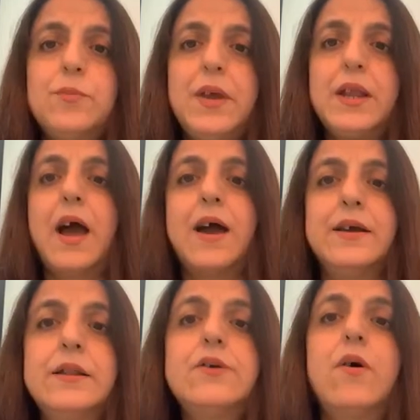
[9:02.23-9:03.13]
to be in
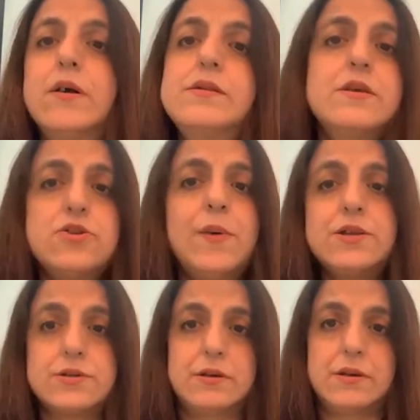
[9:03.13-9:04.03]
either or
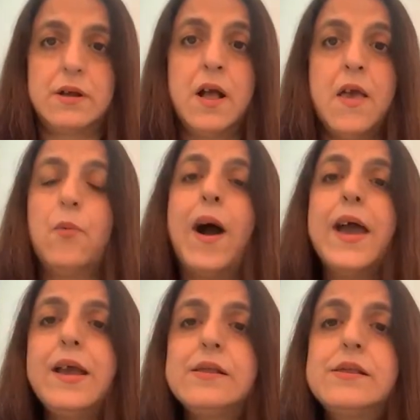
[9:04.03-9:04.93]
situation?
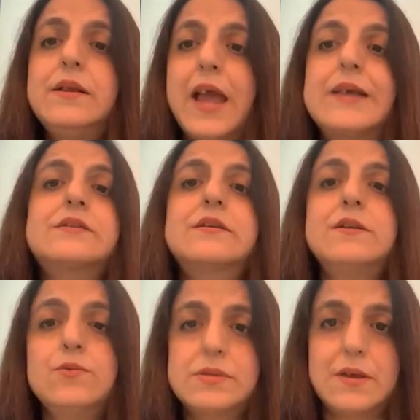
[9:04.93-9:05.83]
Why is it
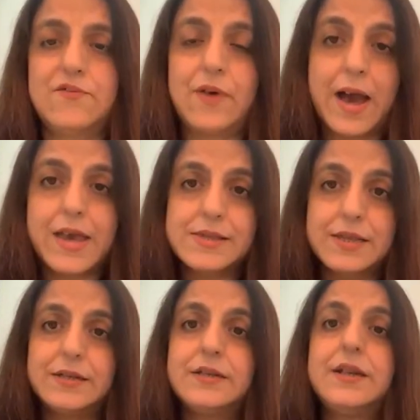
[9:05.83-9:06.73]
exclusive? Why
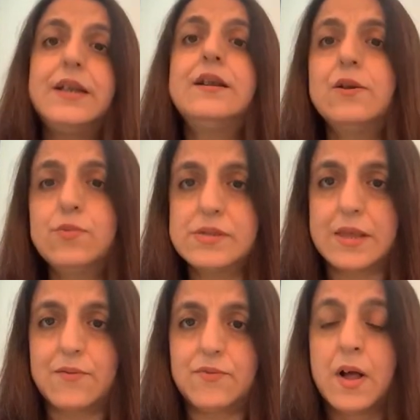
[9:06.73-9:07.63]
isn't it
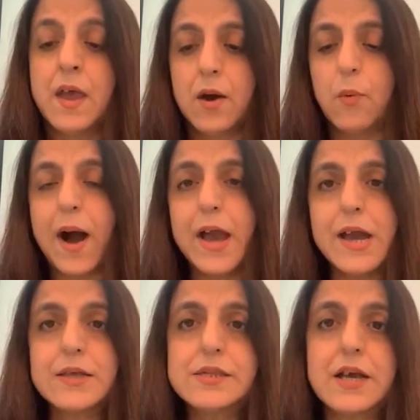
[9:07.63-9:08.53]
inclusive? Why
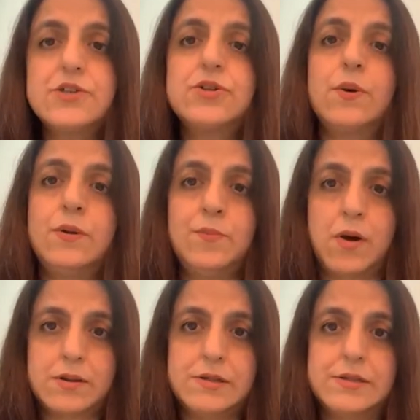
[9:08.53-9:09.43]
are such role
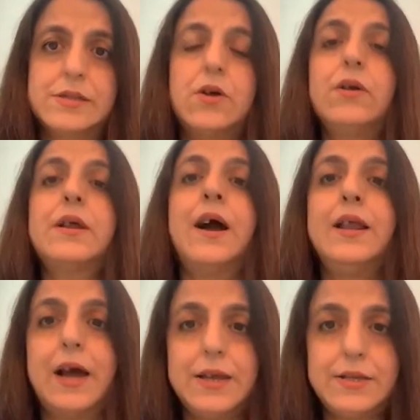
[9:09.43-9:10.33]
models not
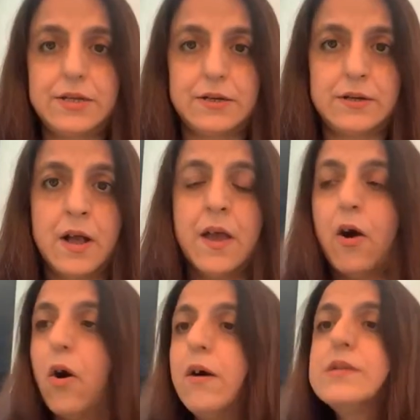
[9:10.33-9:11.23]
highlighted
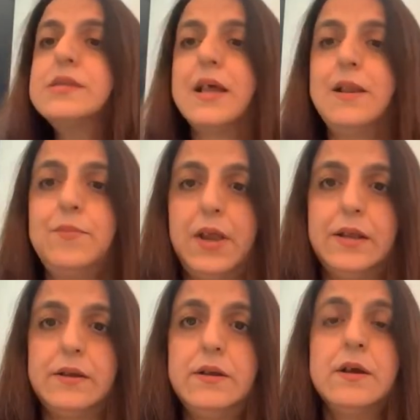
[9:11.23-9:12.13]
or
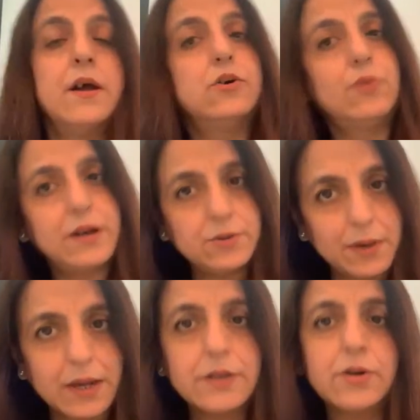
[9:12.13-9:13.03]
celebrated who are
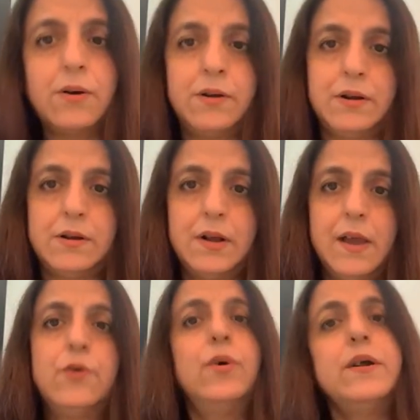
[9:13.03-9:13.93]
doing it all,
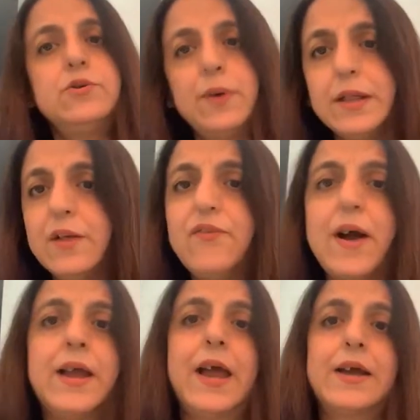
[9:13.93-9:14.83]
who are doing the
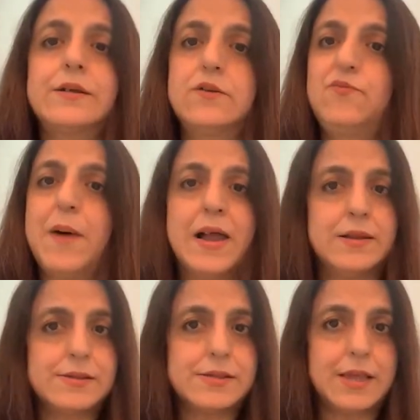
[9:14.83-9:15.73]
fine act of
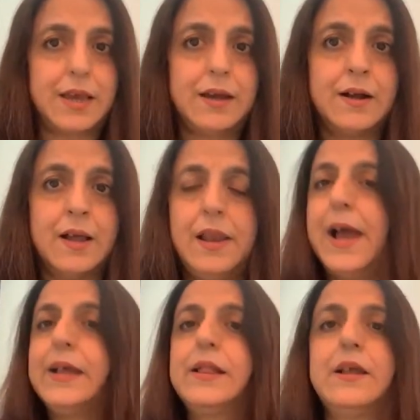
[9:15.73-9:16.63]
balancing
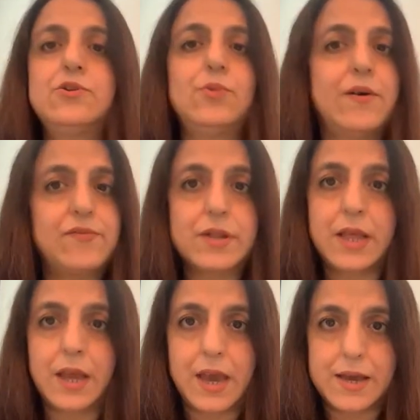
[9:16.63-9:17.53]
like they do
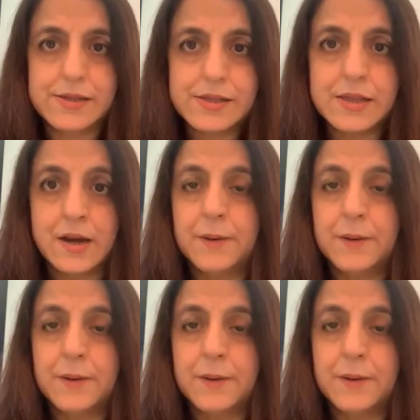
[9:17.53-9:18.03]
everything else,